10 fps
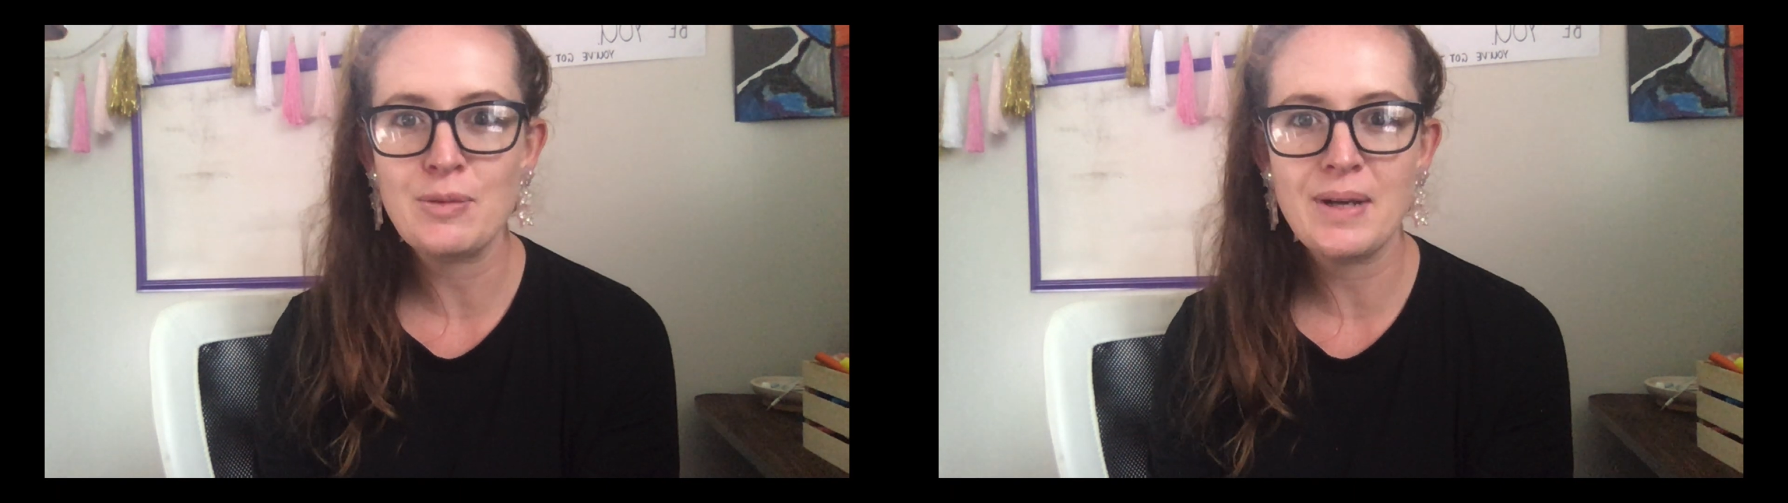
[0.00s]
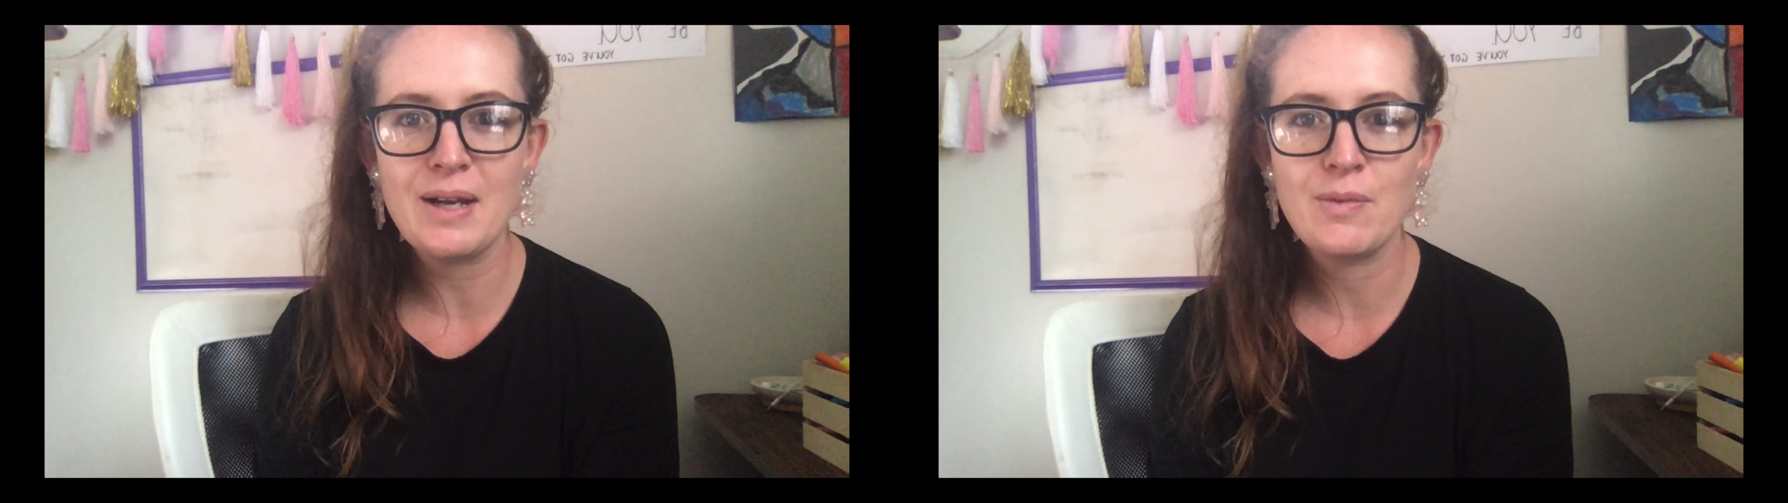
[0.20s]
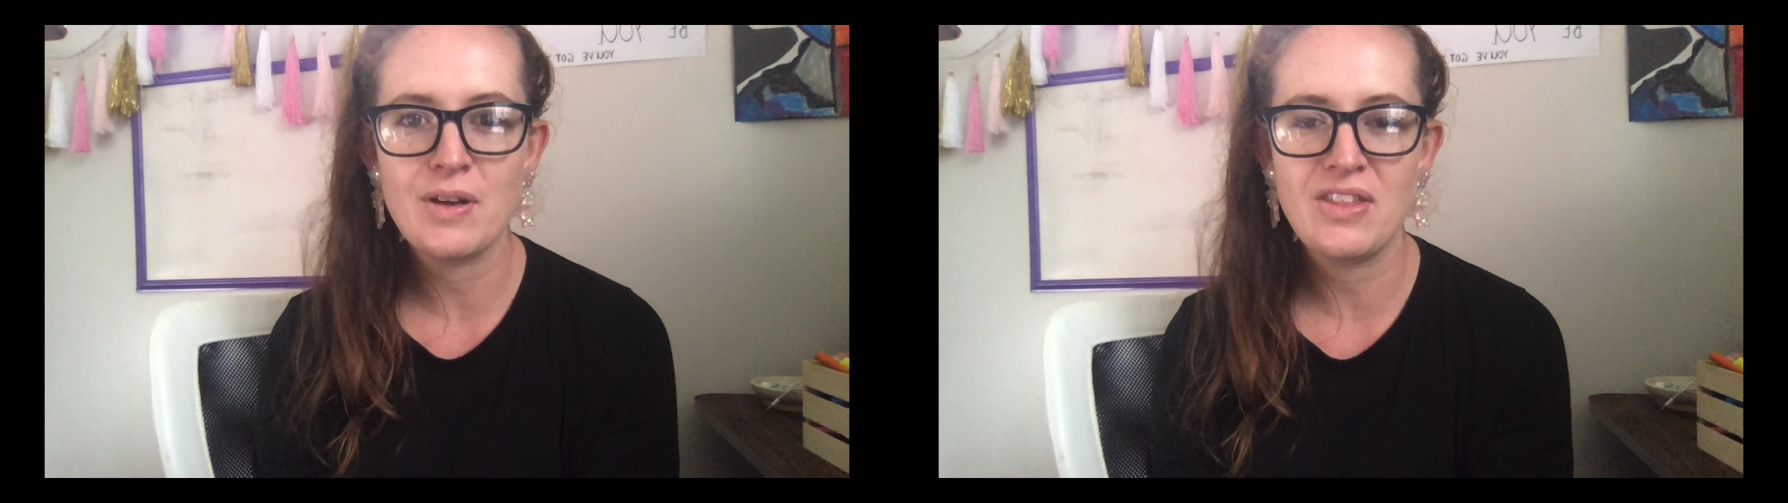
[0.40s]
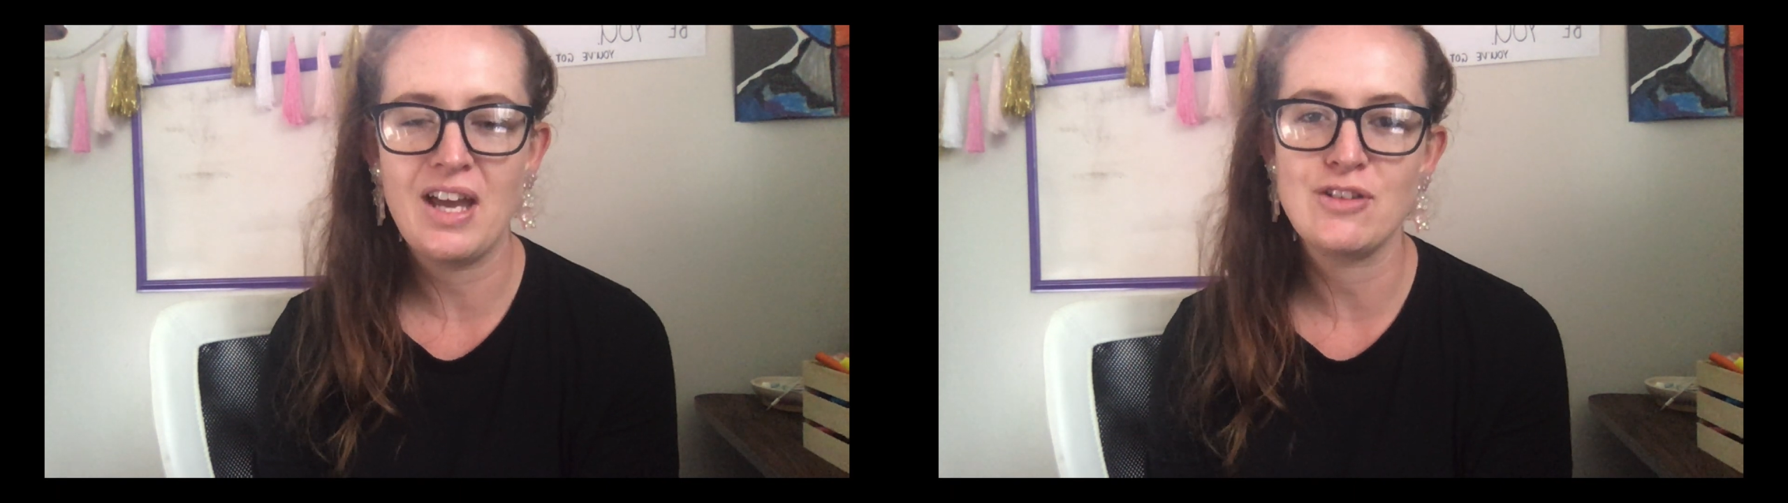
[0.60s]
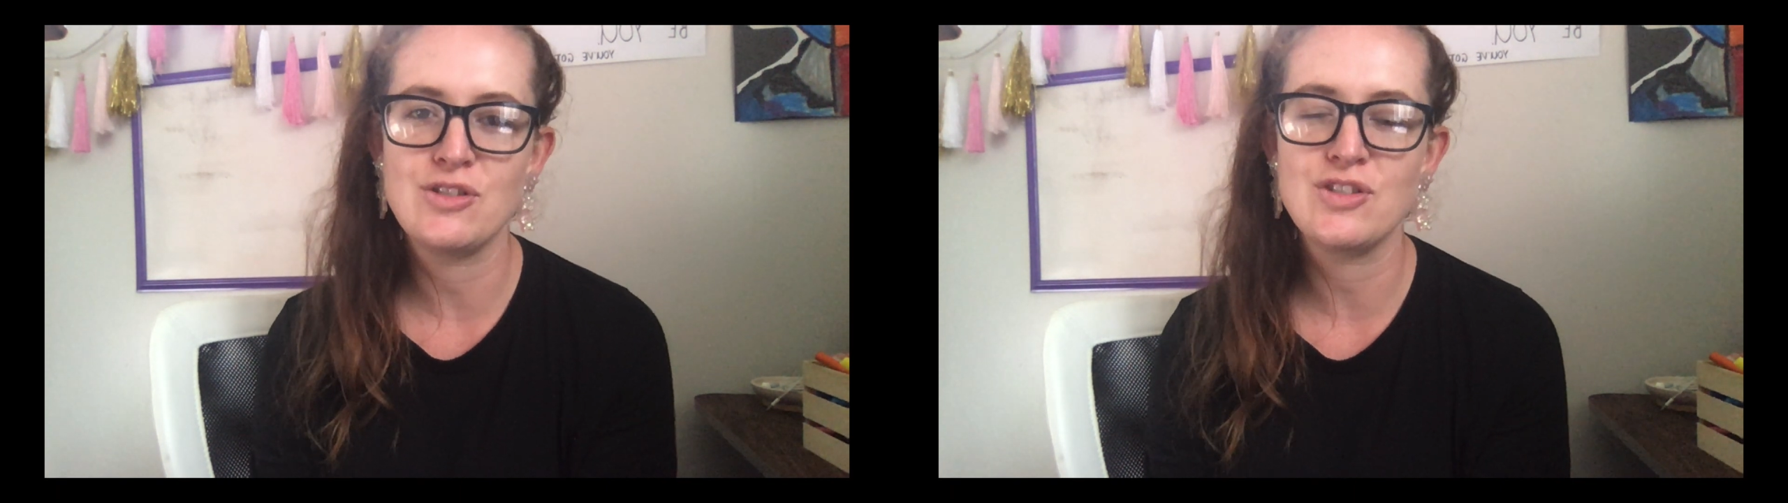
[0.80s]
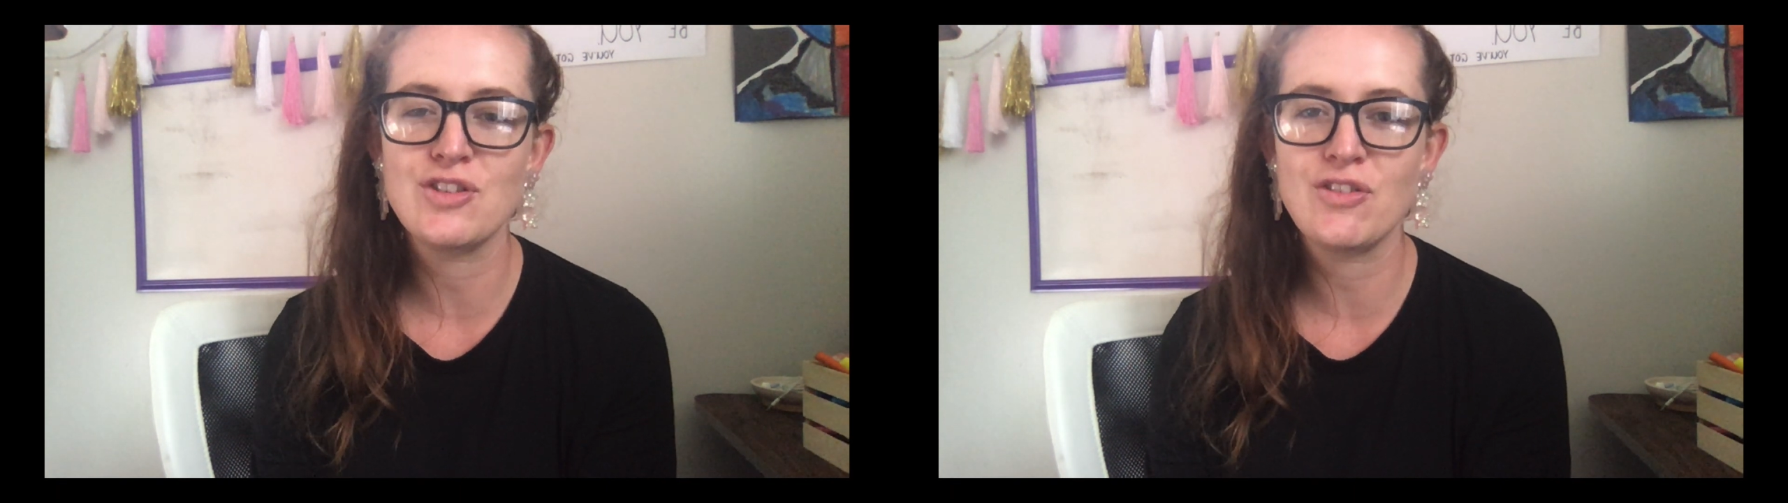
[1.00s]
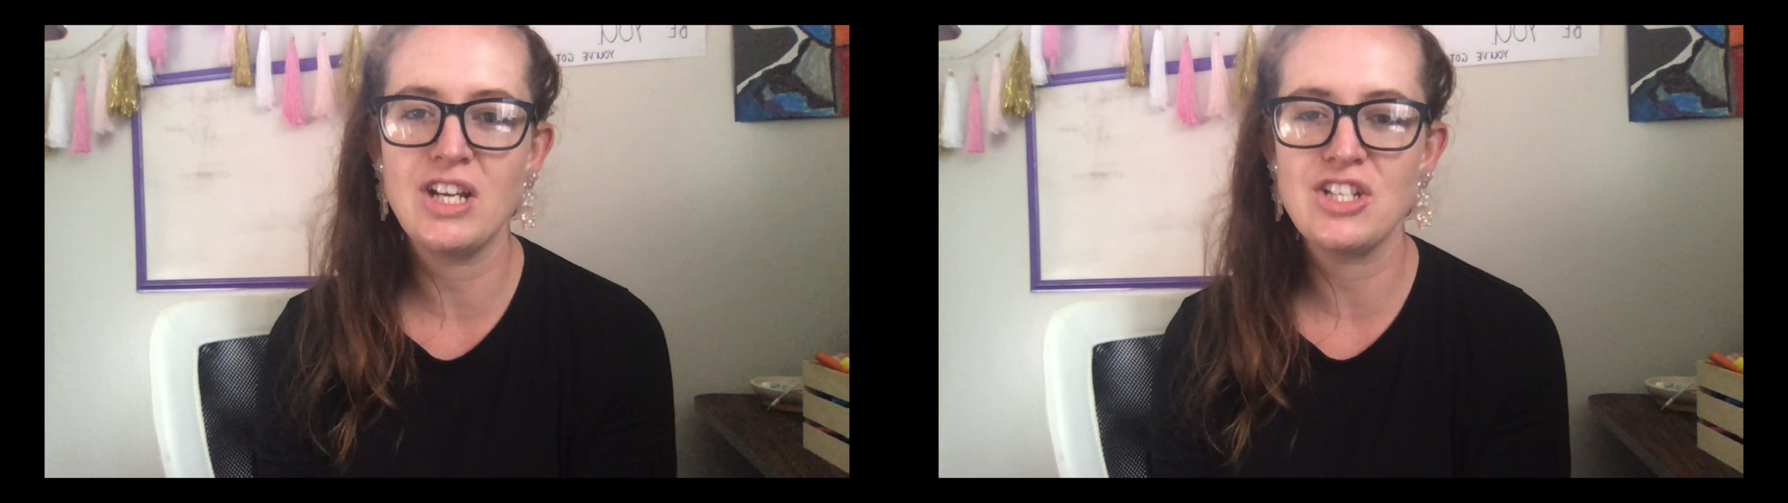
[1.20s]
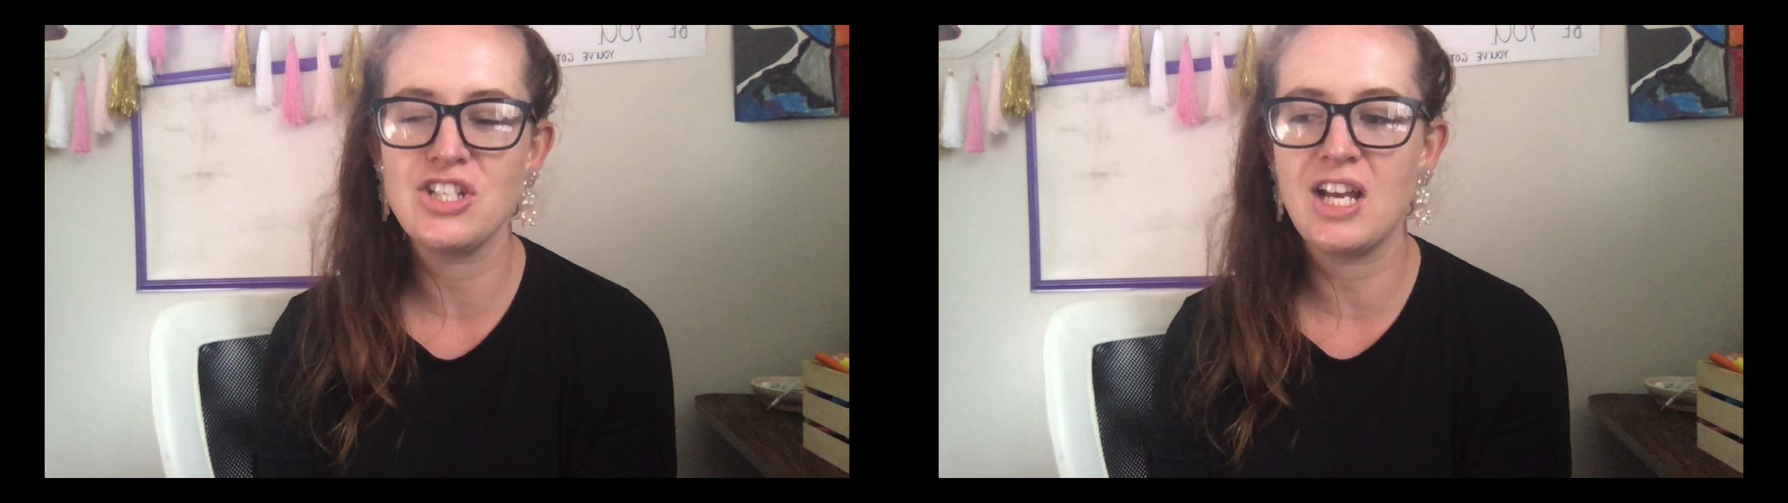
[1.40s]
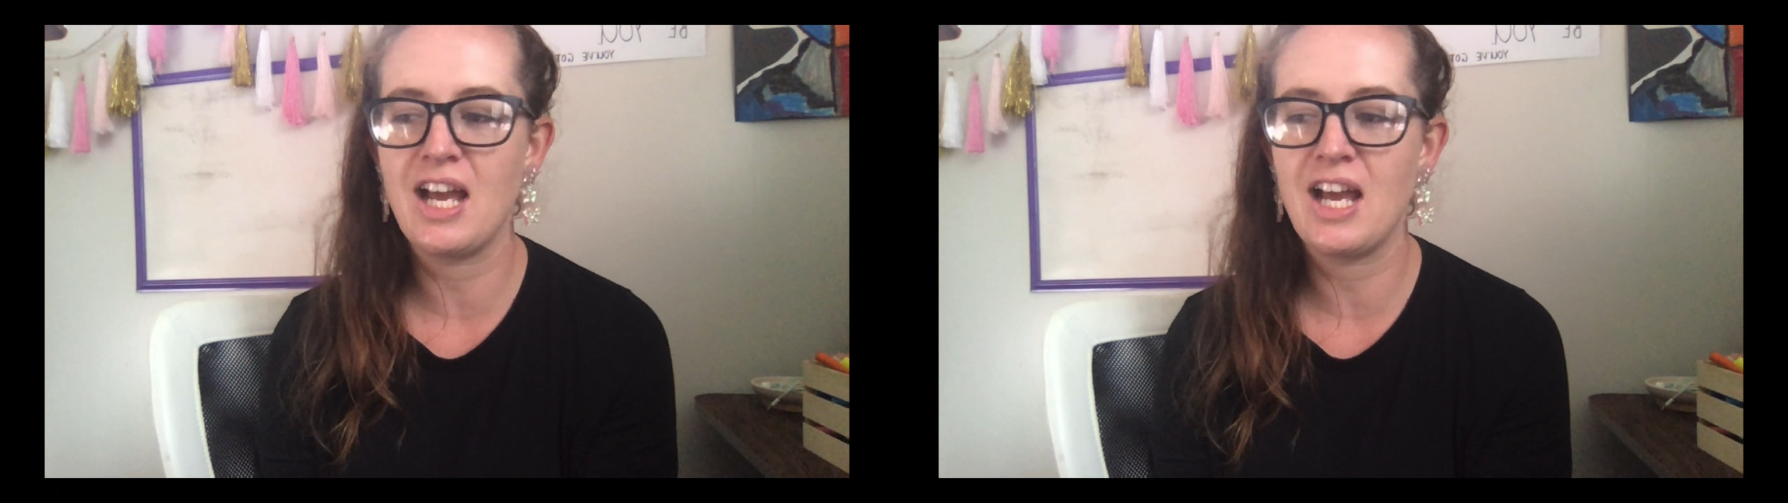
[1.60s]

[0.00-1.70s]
bit with how to screen share.